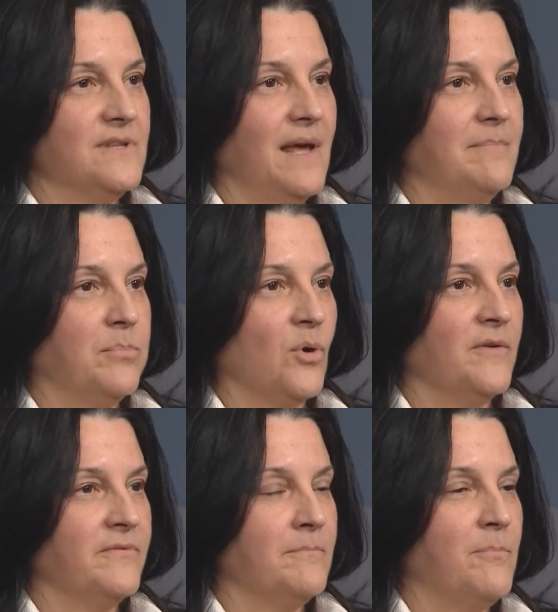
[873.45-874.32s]
that
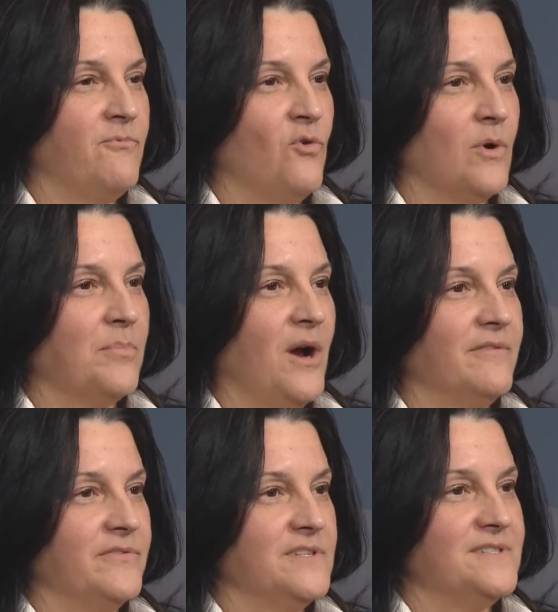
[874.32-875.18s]

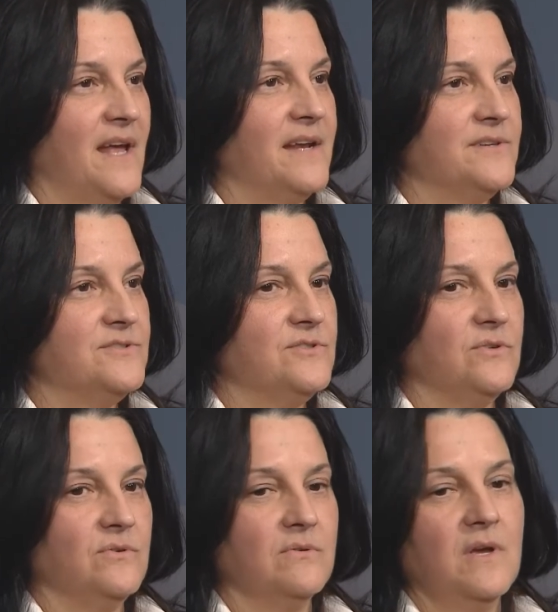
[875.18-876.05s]
for-profit status
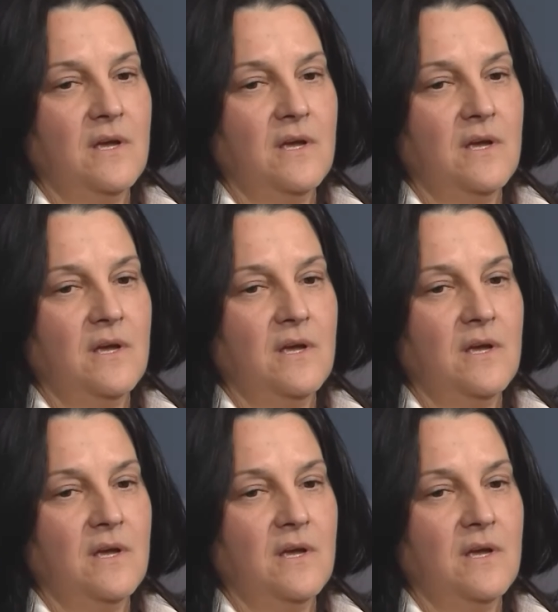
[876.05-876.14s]
to